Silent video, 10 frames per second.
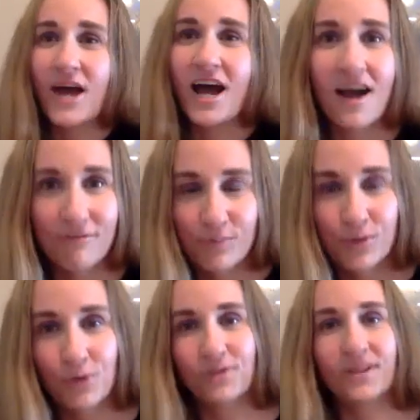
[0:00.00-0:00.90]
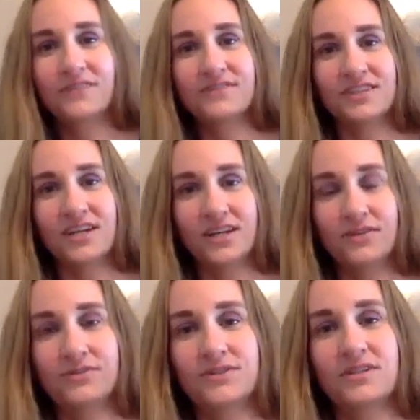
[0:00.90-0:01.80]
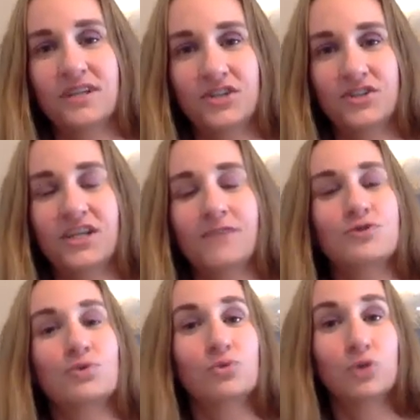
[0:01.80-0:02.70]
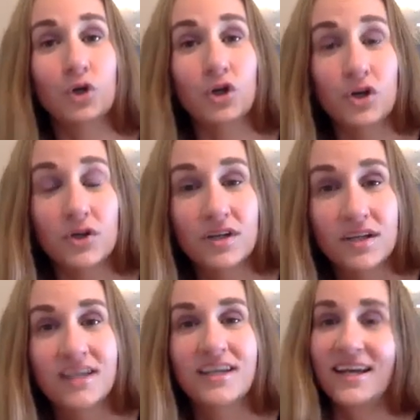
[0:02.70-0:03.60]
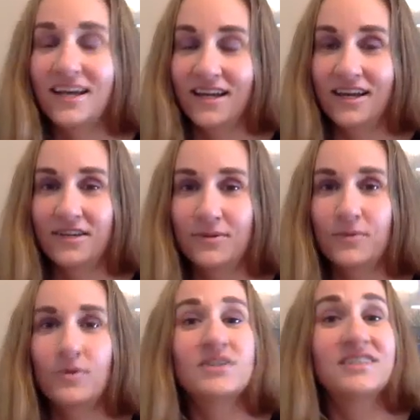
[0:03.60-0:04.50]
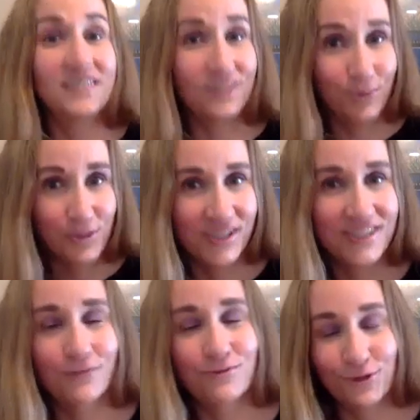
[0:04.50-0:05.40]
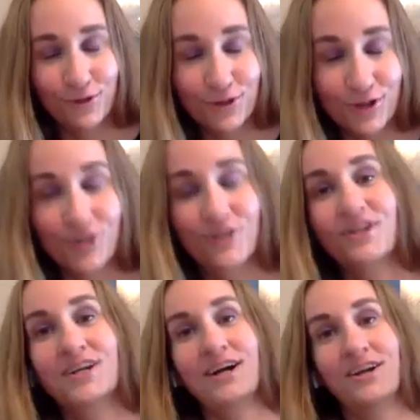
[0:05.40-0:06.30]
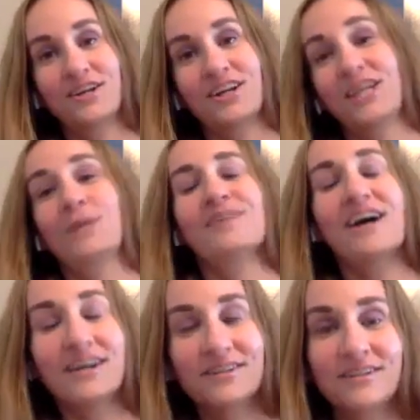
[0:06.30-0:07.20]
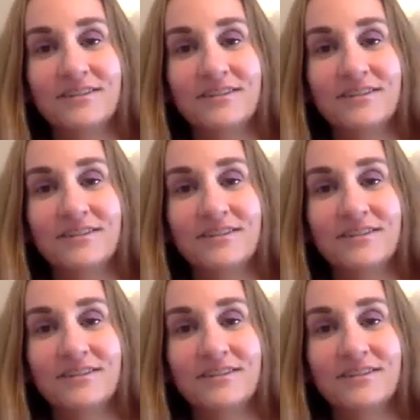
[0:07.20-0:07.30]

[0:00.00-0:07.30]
have both lifestyles. I just have to learn and discipline myself to learn how to claim that.